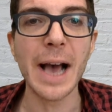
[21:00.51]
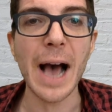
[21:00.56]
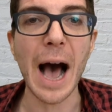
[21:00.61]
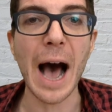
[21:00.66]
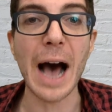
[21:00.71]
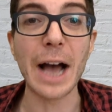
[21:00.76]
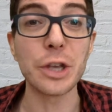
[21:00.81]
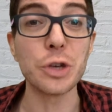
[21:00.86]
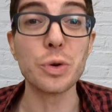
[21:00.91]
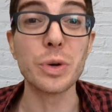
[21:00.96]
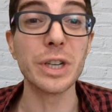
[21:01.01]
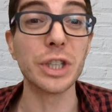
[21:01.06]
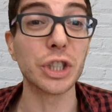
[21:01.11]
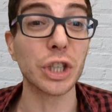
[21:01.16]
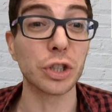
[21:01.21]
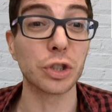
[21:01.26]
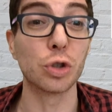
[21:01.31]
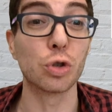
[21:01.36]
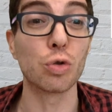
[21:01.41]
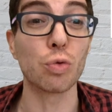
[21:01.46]
Uh, you can
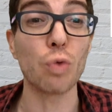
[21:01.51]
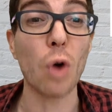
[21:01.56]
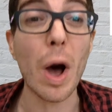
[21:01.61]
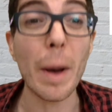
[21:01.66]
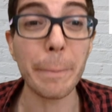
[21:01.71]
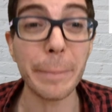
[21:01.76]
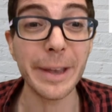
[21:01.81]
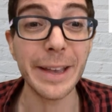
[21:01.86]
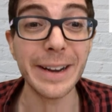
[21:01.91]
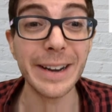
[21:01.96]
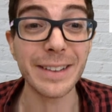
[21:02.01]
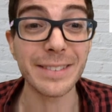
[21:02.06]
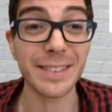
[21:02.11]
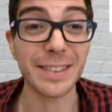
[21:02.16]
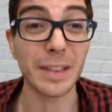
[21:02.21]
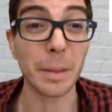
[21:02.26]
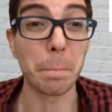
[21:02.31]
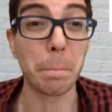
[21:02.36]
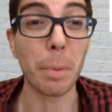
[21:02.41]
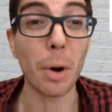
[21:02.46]
just drop in. It's
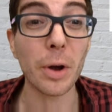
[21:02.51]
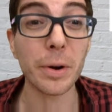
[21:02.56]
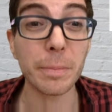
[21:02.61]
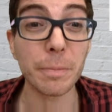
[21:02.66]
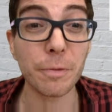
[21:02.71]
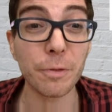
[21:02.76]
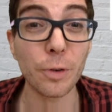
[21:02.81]
the bottom